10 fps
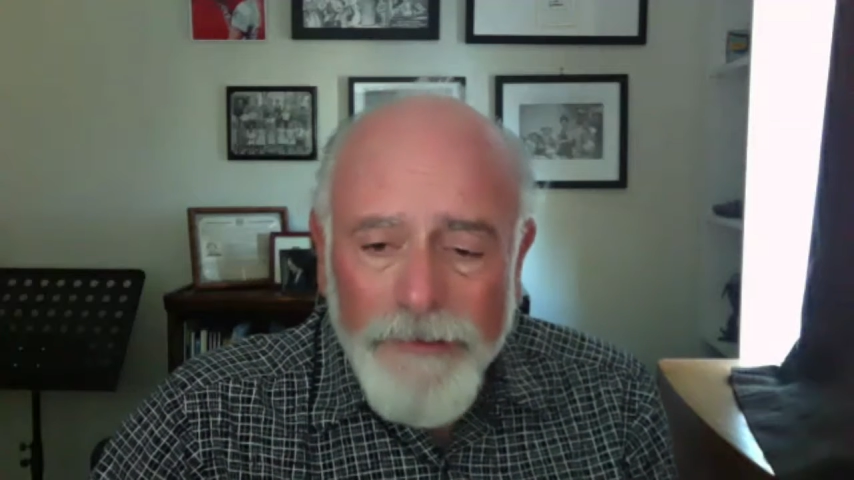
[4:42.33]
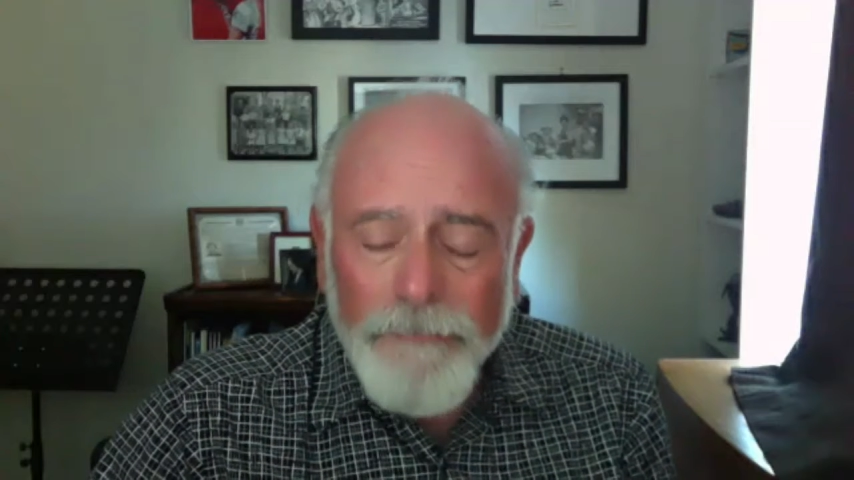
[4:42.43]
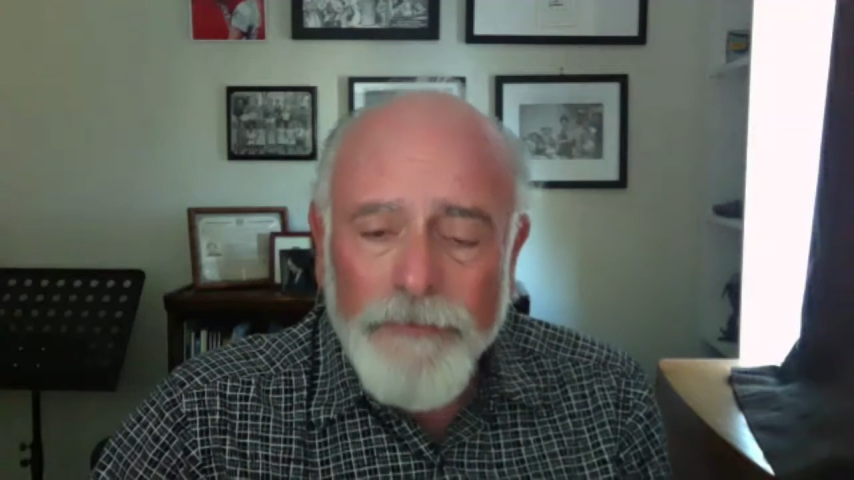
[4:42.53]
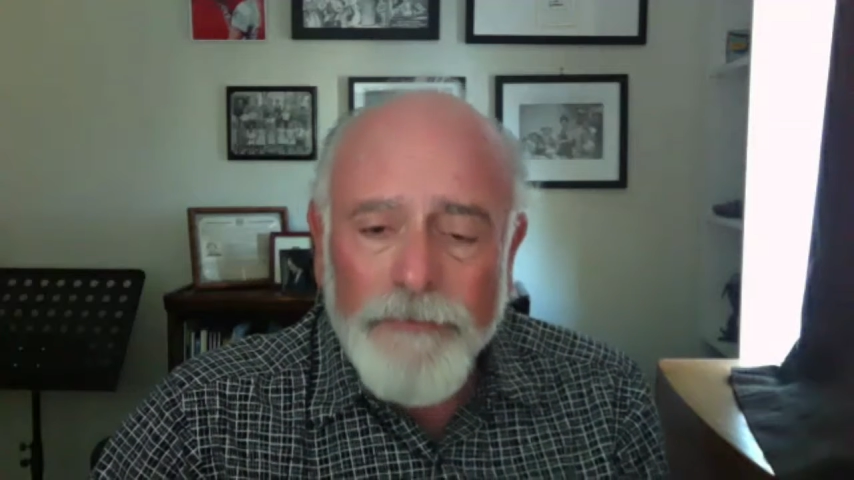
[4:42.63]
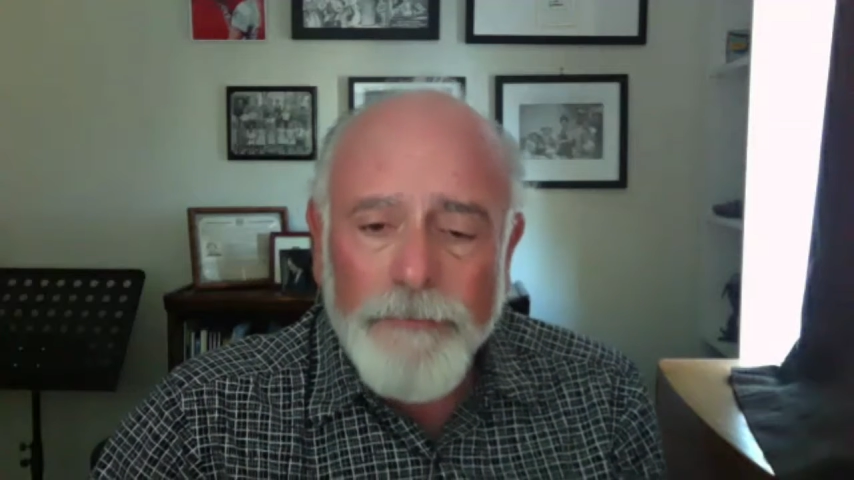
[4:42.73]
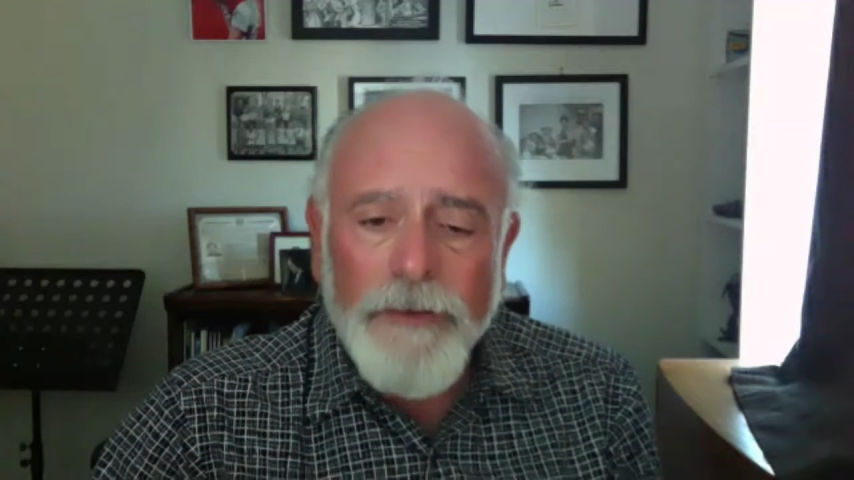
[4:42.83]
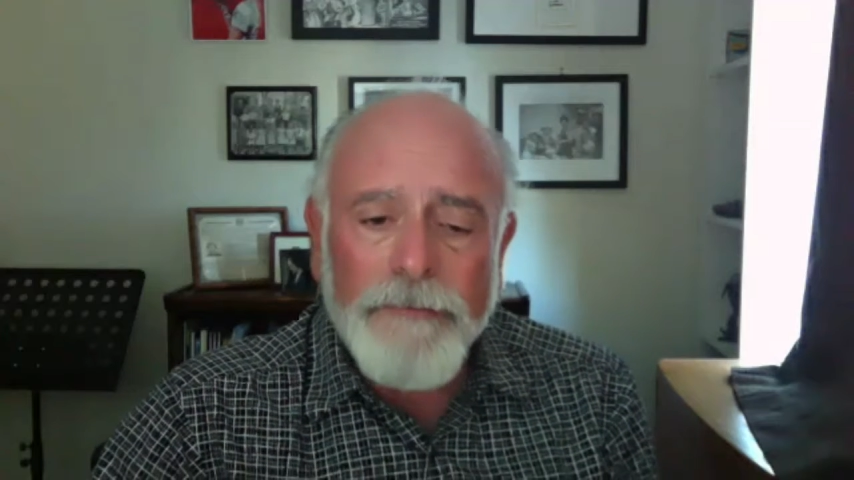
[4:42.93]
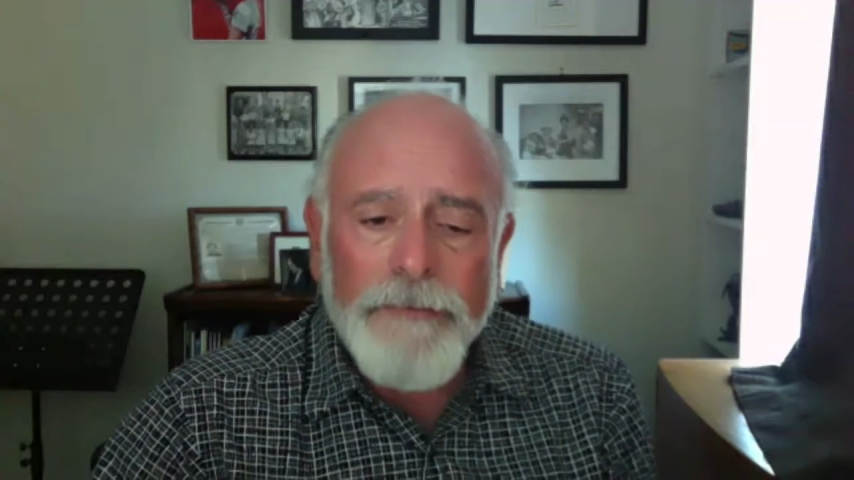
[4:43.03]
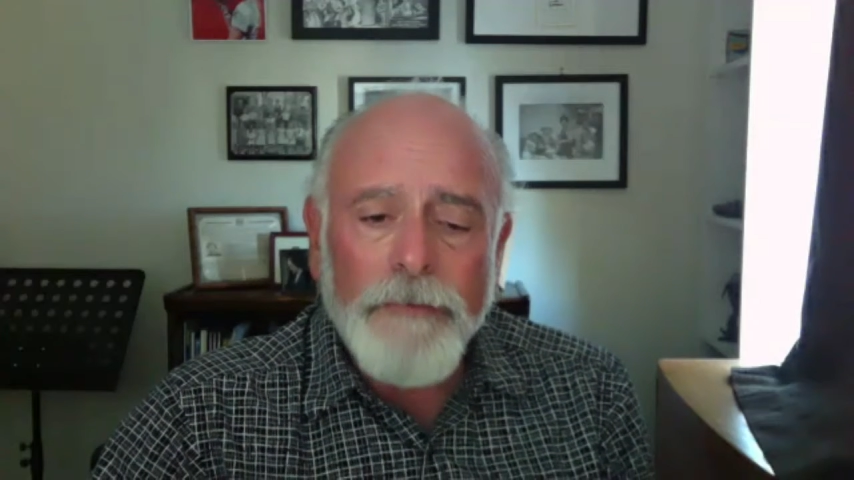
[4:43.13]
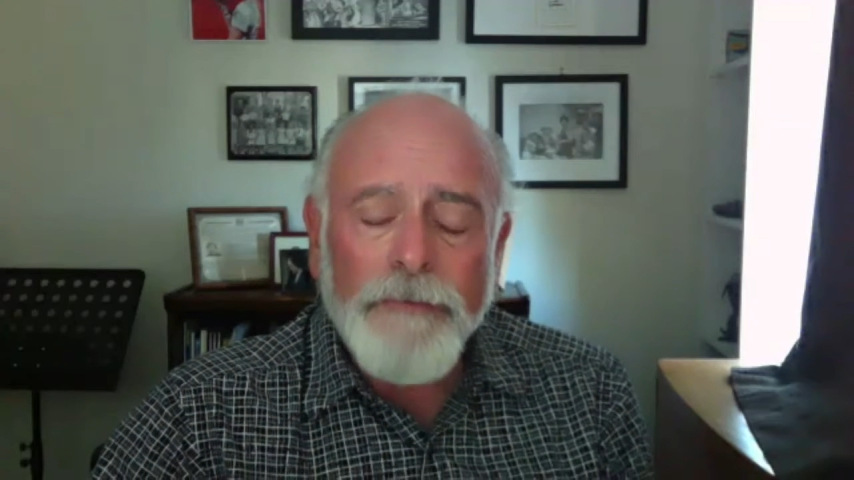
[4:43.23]
It was
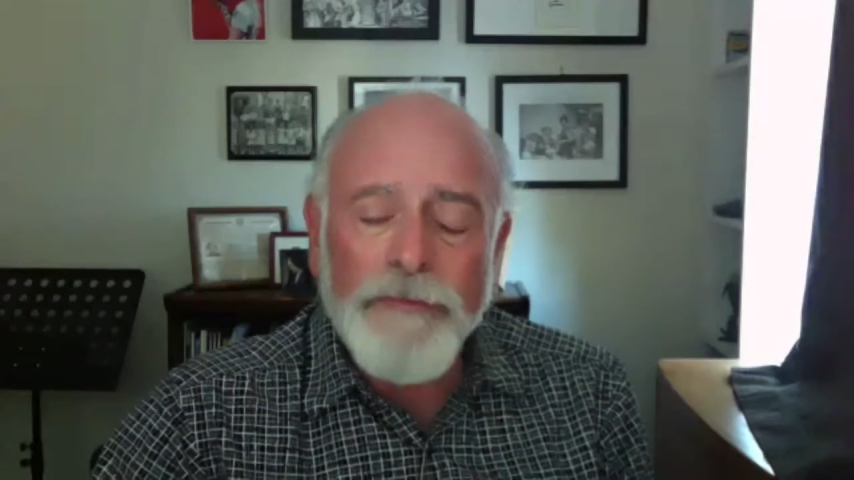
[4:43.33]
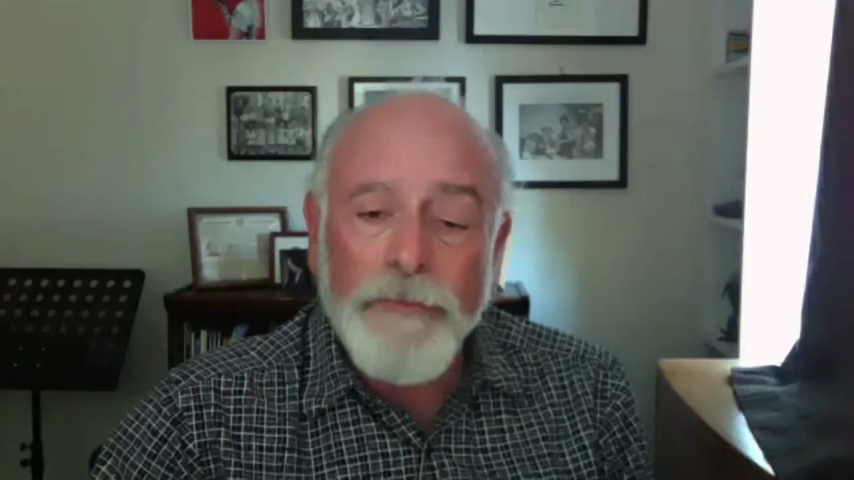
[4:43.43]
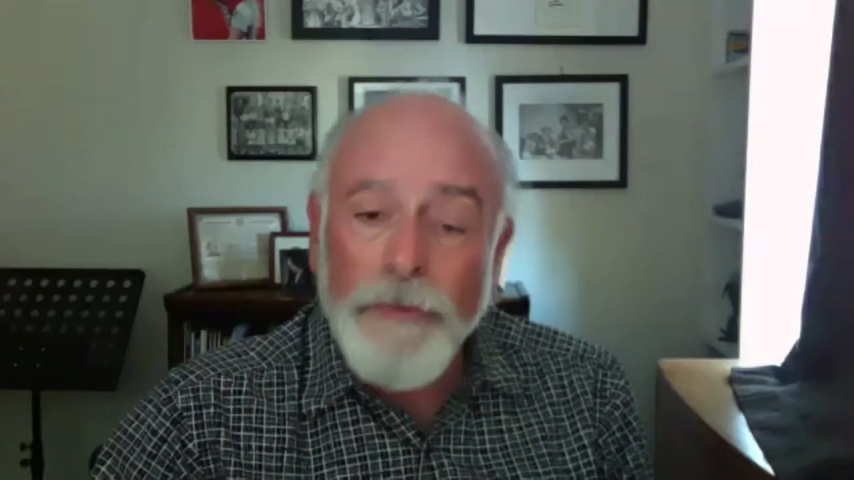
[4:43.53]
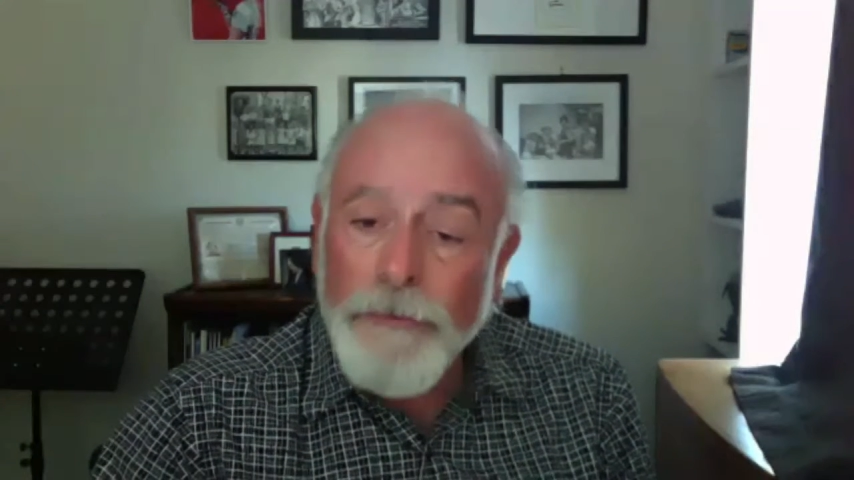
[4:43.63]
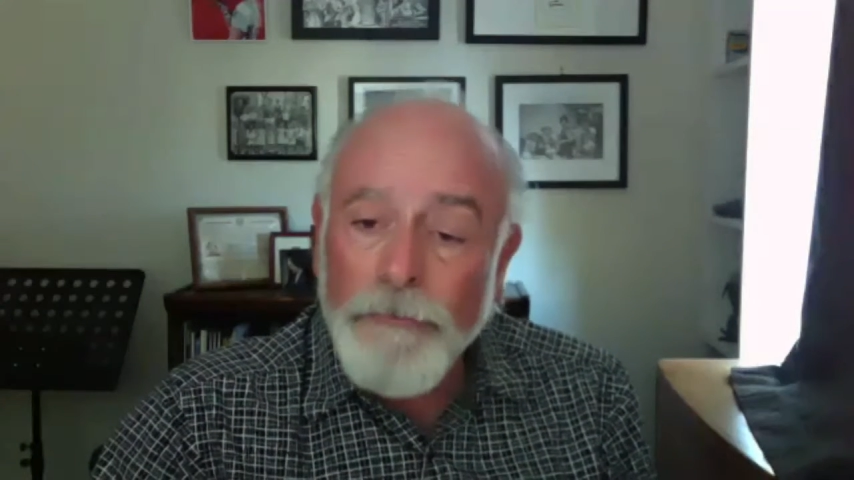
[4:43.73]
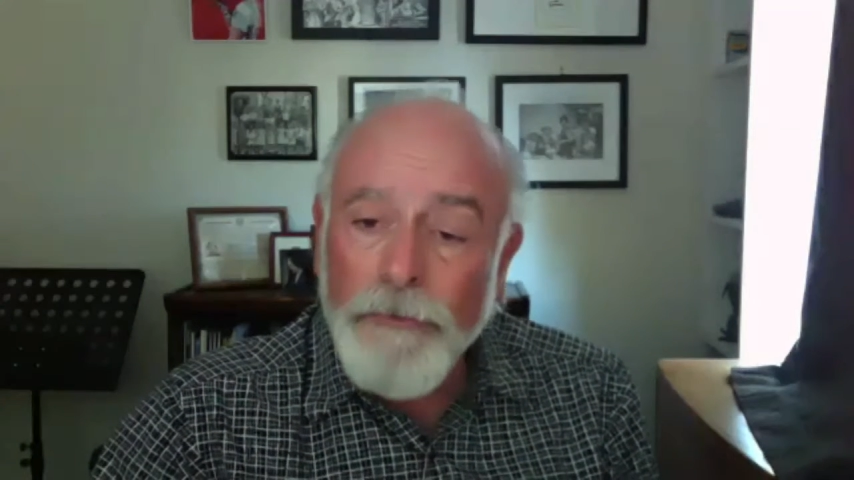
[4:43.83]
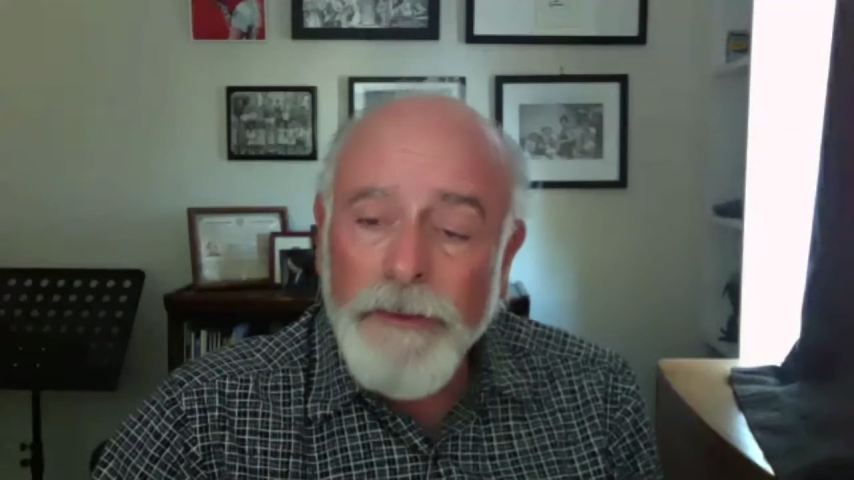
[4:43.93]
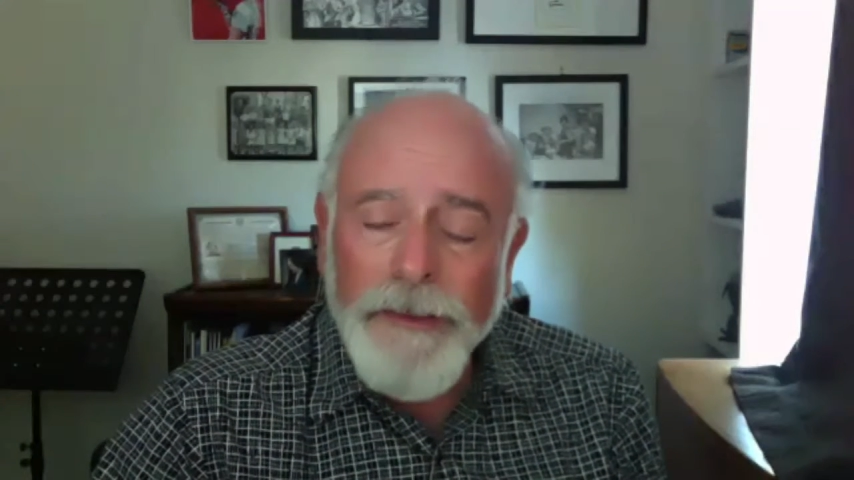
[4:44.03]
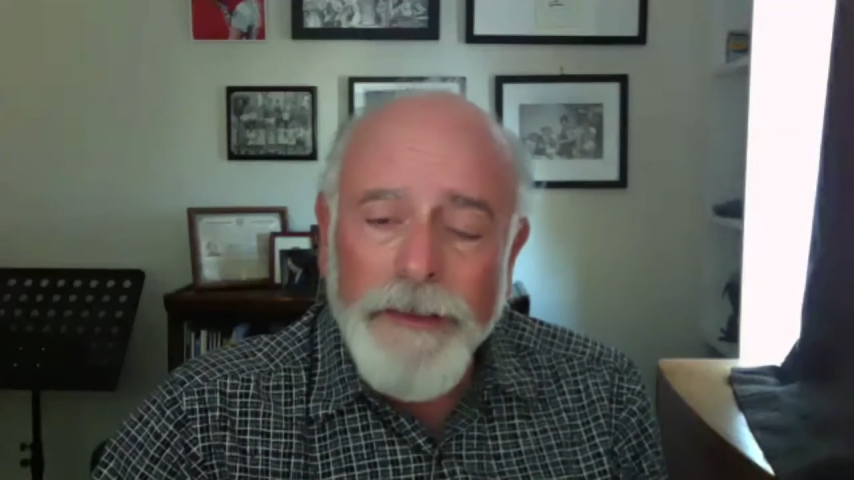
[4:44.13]
virtual.